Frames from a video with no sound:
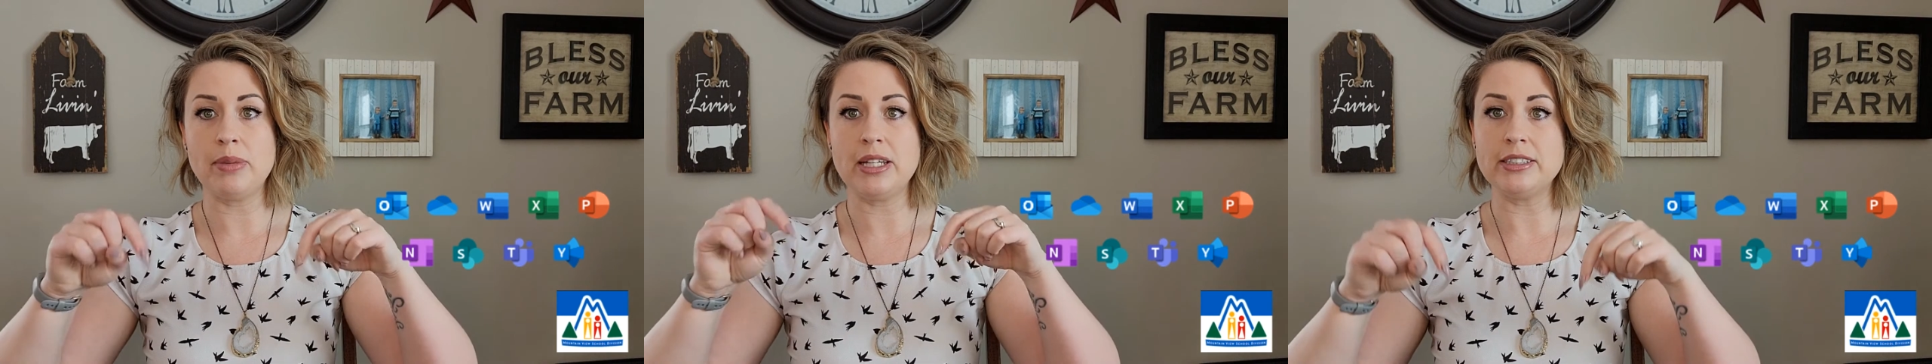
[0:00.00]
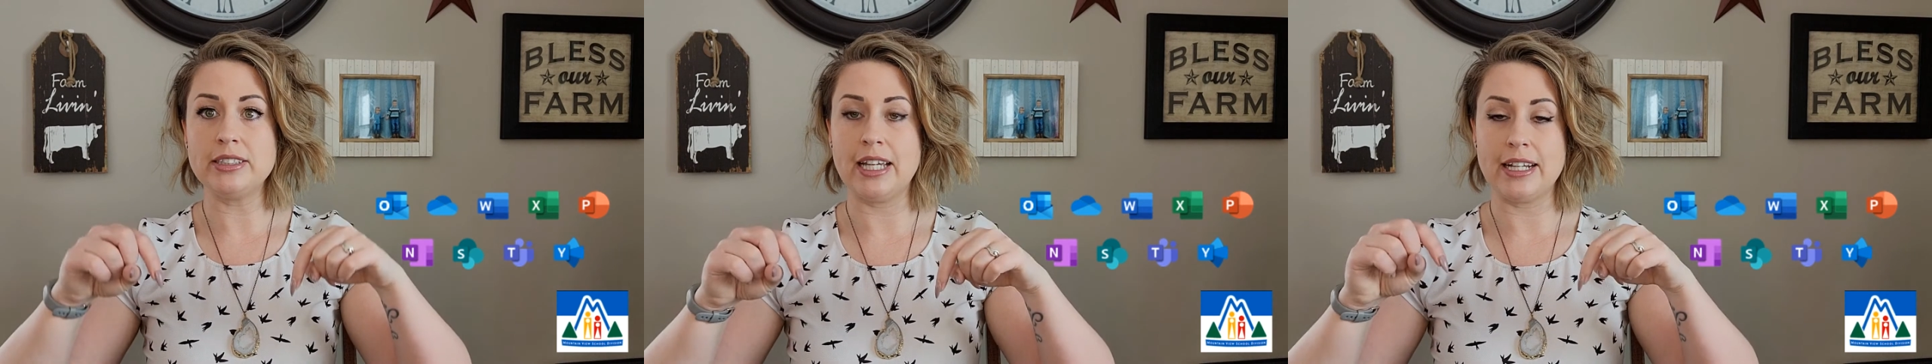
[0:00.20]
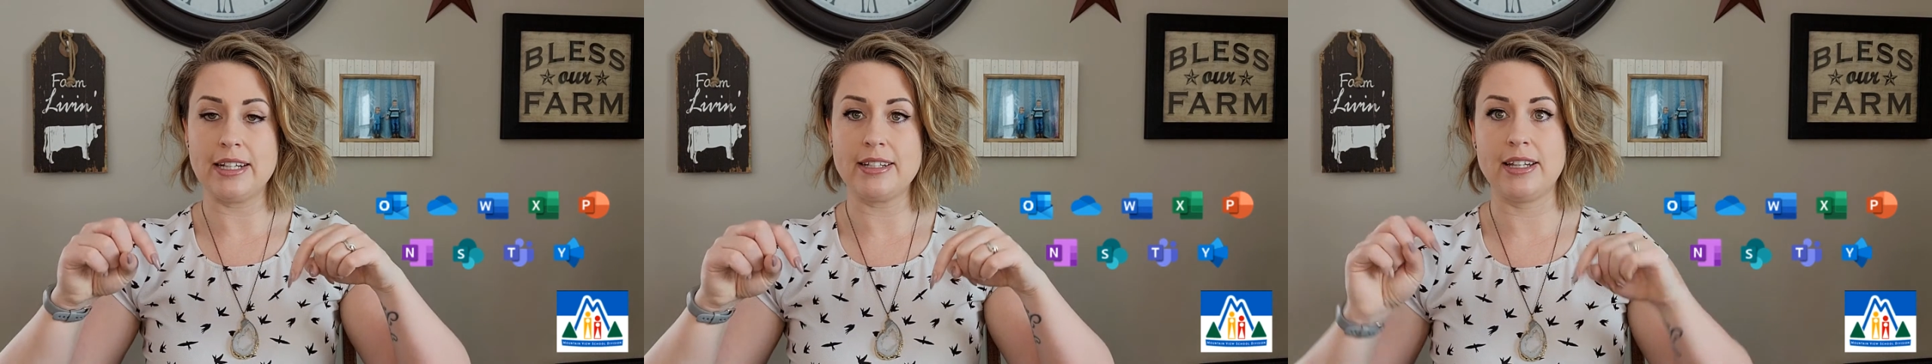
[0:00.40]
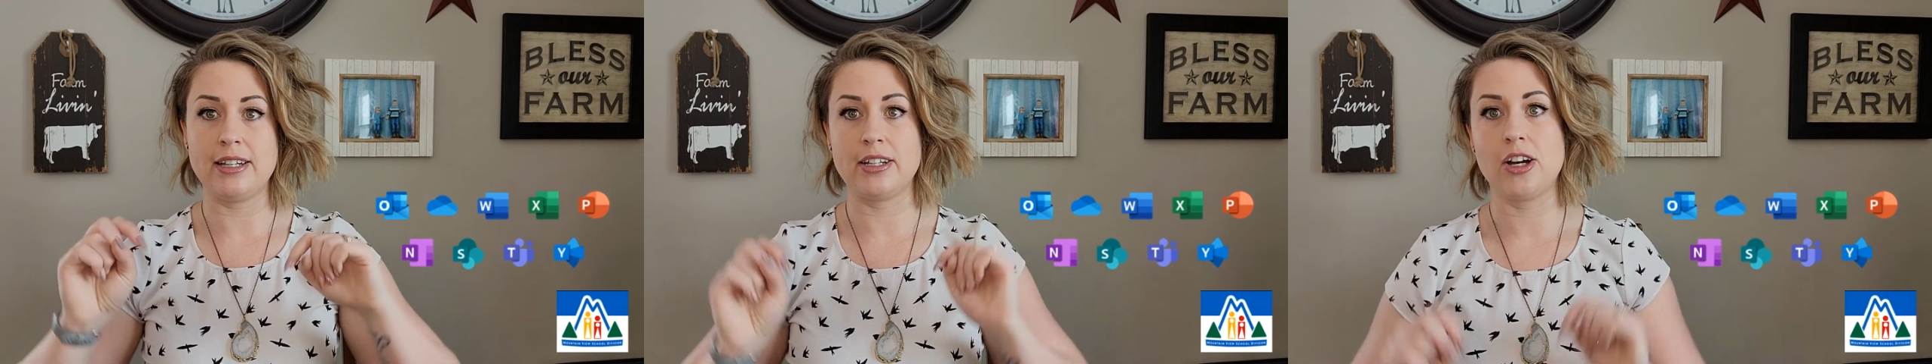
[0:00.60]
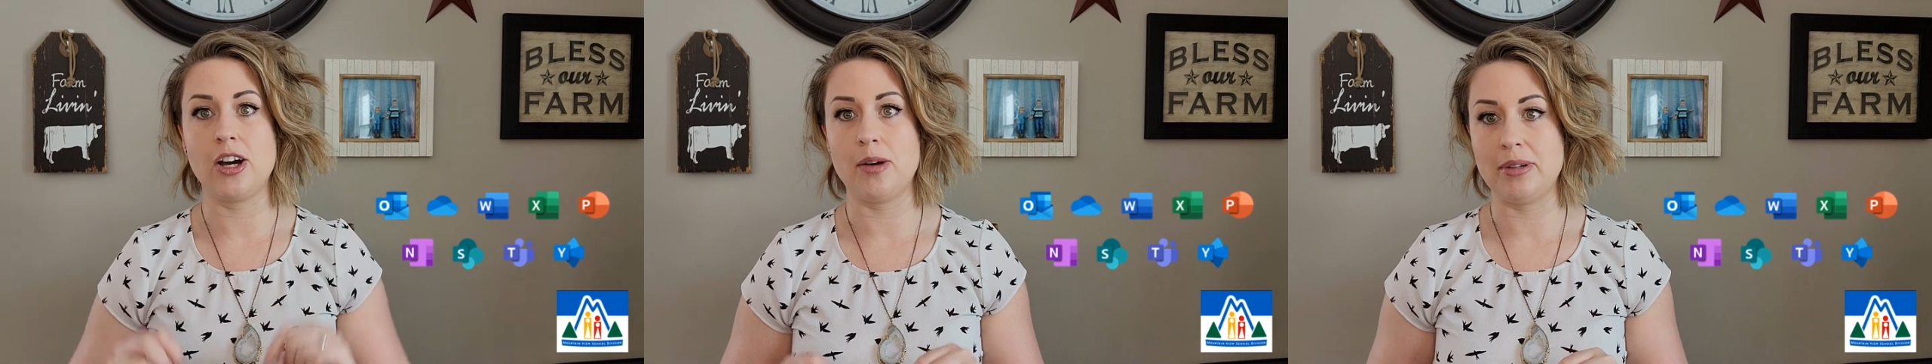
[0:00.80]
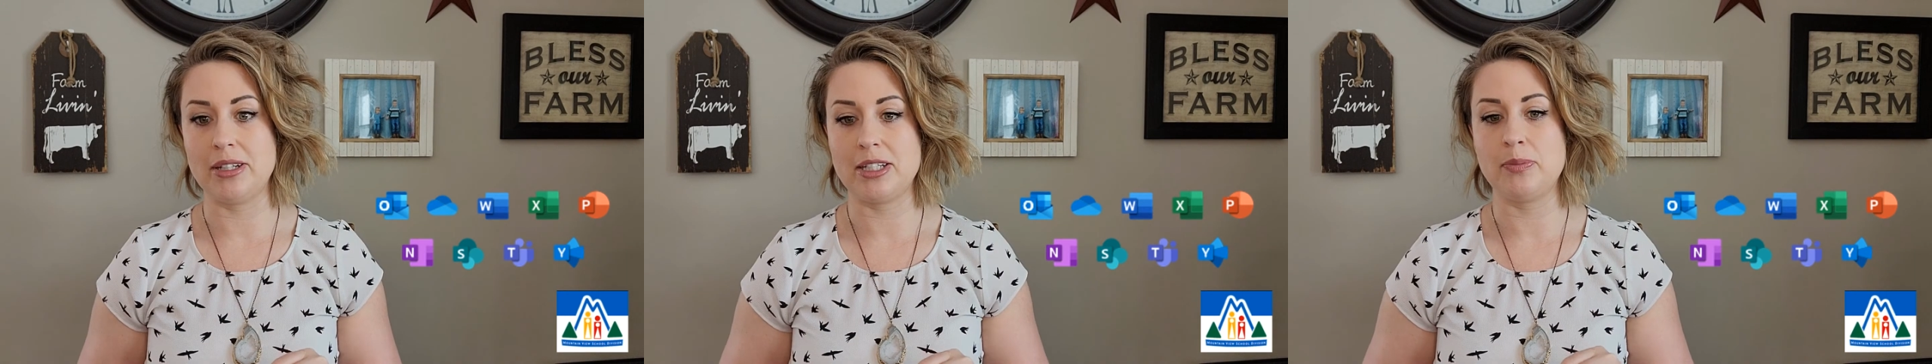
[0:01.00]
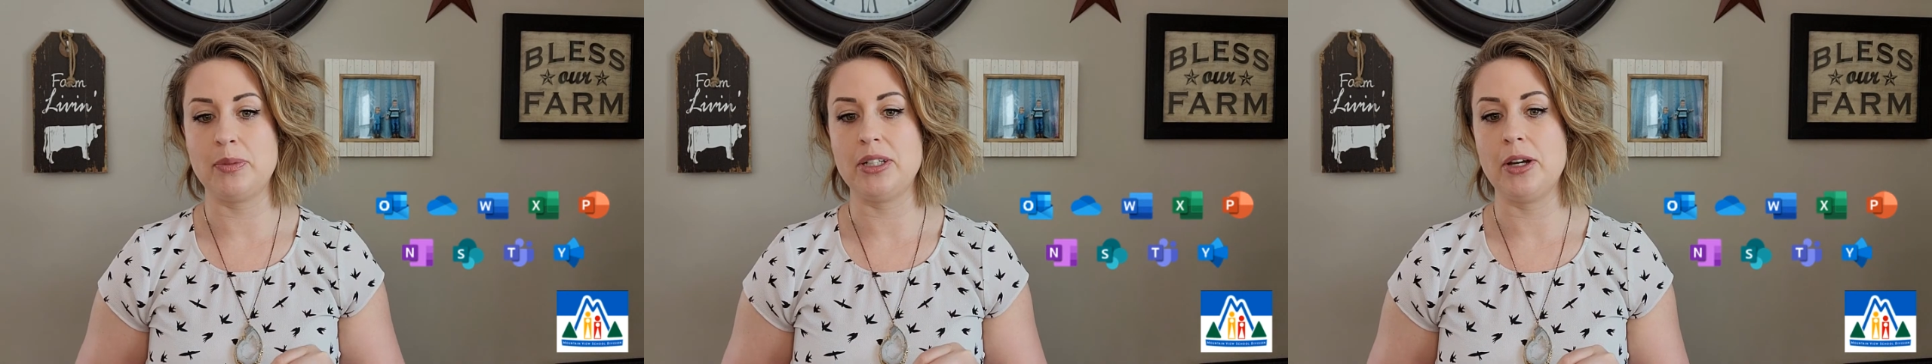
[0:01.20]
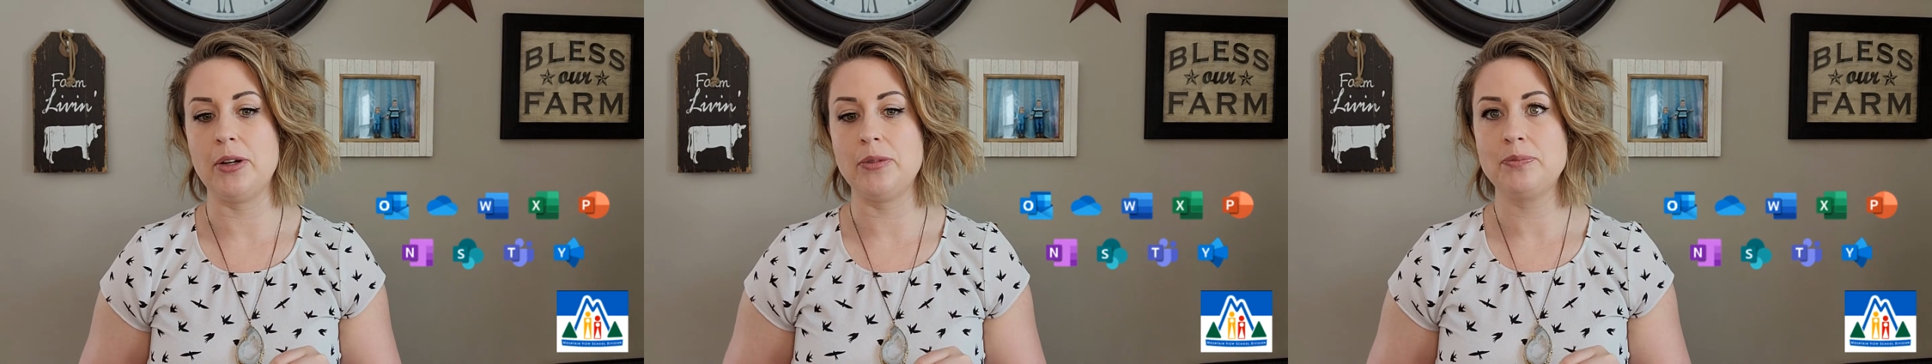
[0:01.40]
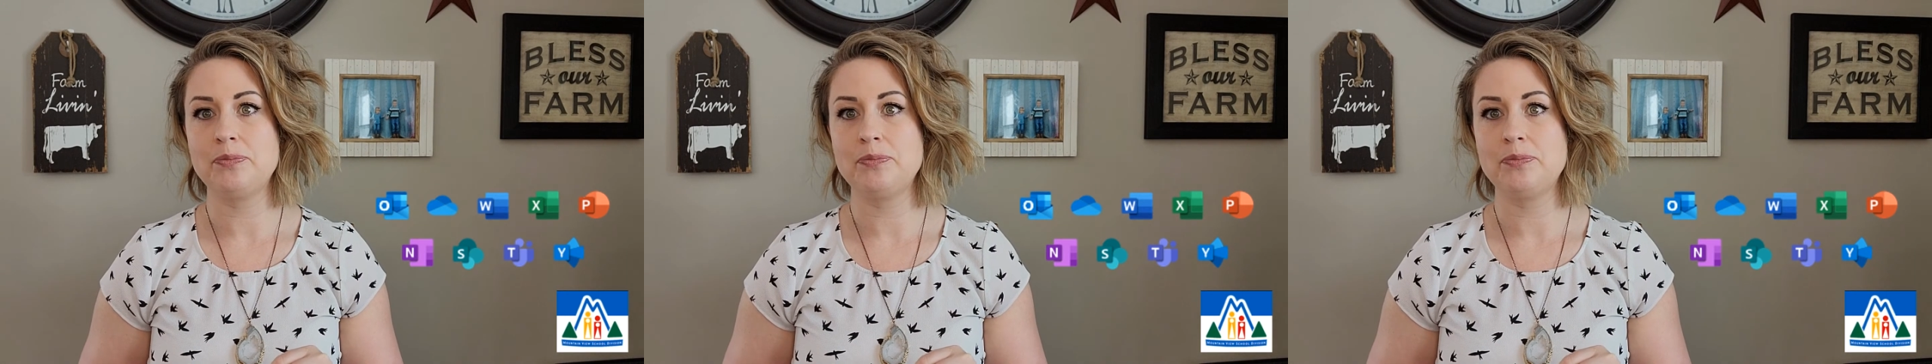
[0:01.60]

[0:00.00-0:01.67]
linked in the comments below.